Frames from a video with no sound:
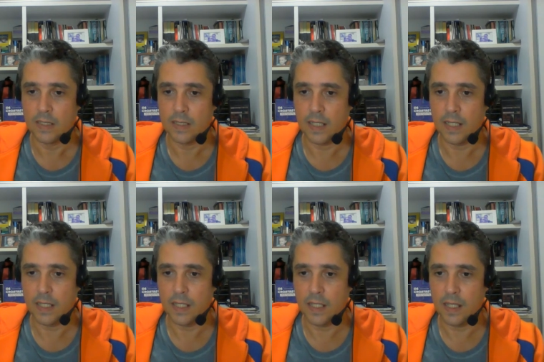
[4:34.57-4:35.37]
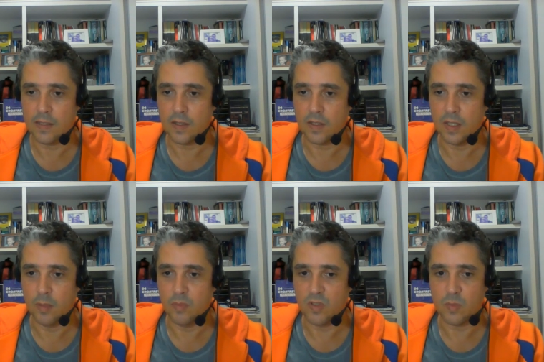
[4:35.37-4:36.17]
Taking as a
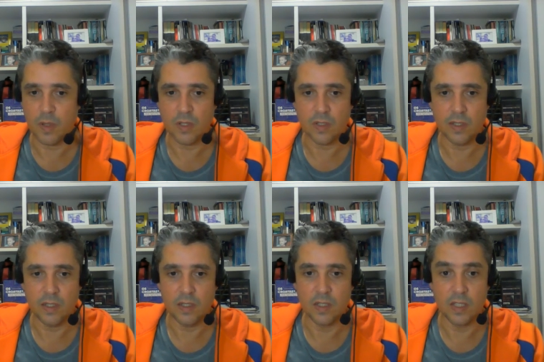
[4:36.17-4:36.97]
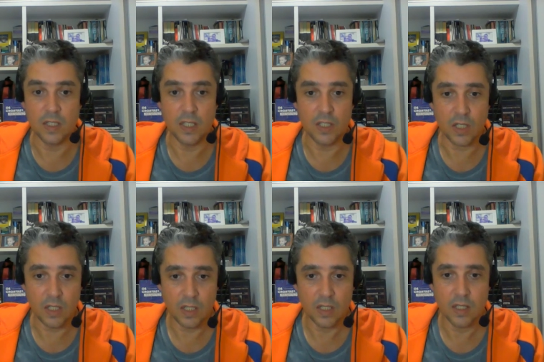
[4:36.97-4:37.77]
team, especially Nietzsche,
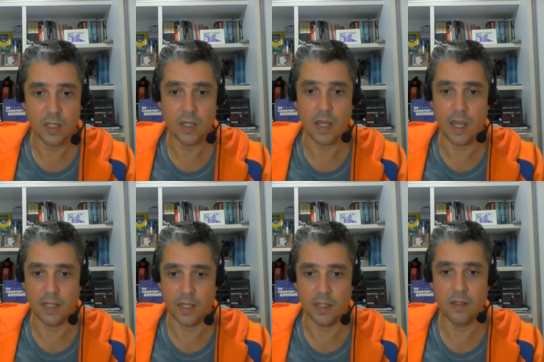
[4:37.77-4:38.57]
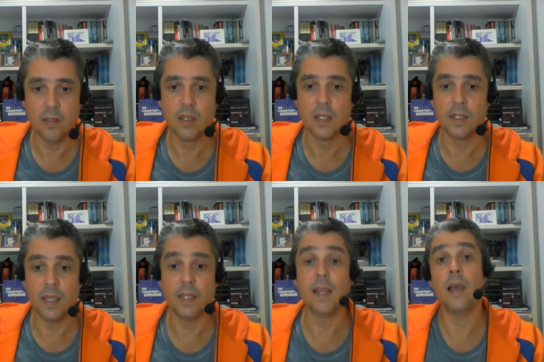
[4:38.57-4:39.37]
Heidegger,
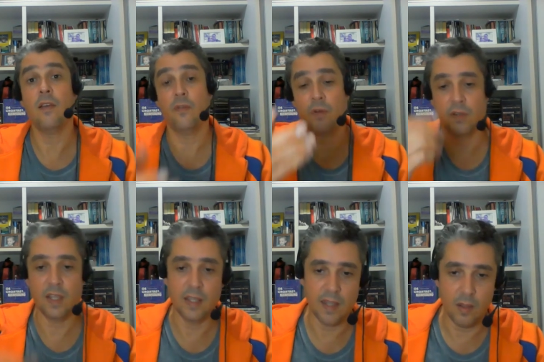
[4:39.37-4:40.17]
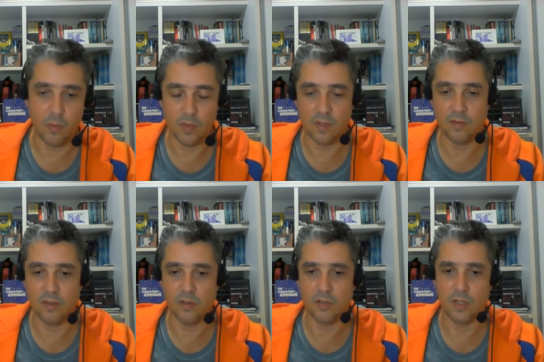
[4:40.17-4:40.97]
Derrida, I forgot Derrida Ones of
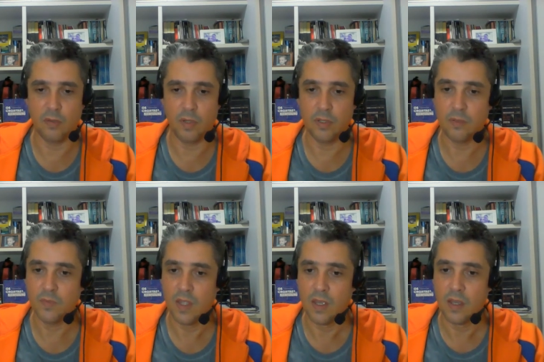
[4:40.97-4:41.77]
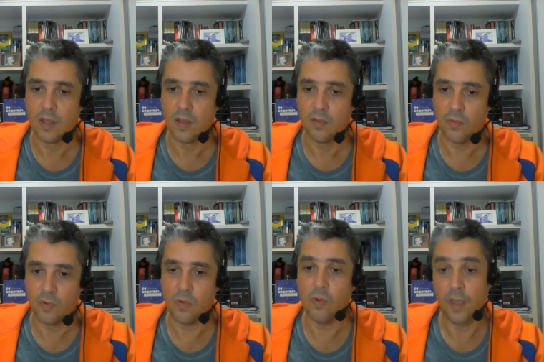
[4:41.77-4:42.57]
the generation,
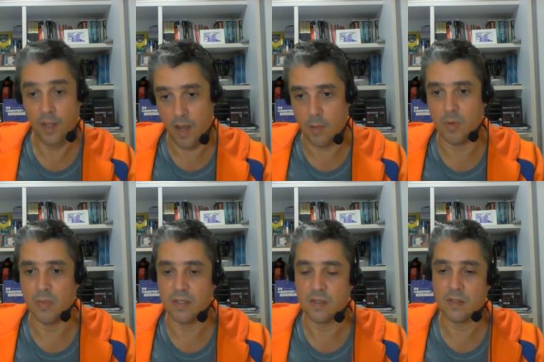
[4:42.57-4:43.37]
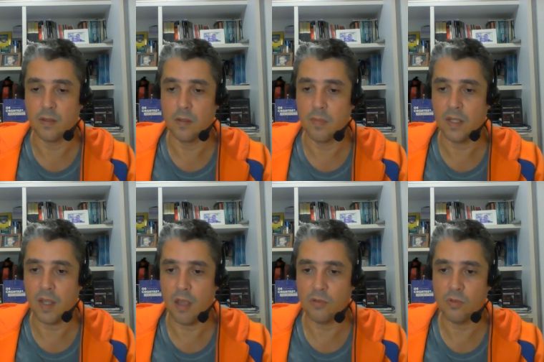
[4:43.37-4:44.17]
Foucault and Habermas, but
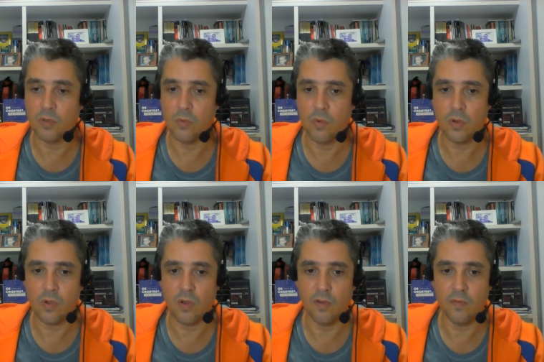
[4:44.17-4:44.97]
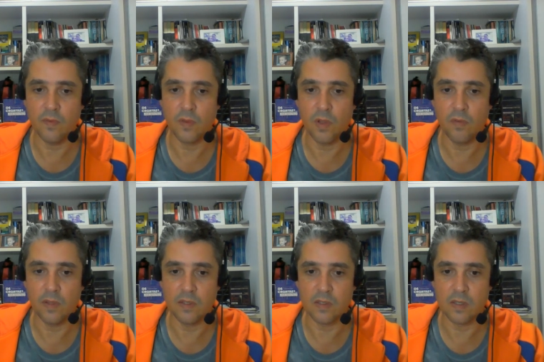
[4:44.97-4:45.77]
also the work of
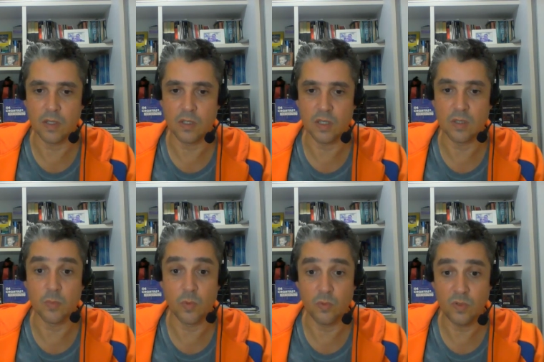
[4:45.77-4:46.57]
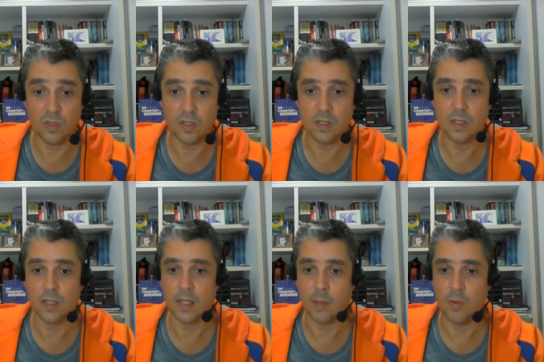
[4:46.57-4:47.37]
novelists such as Proust,
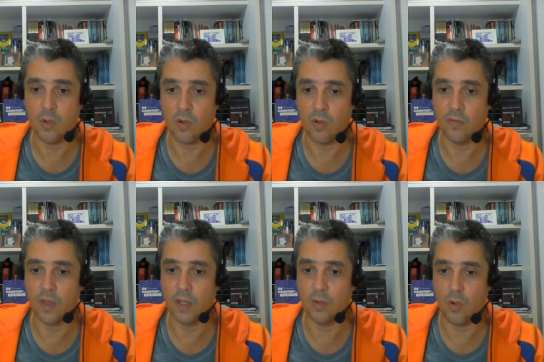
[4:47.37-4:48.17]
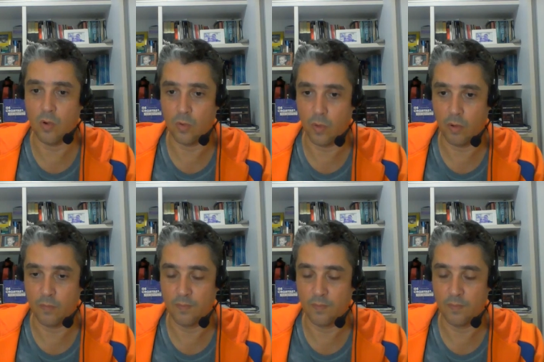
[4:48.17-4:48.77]
Nabokov, and Orwell,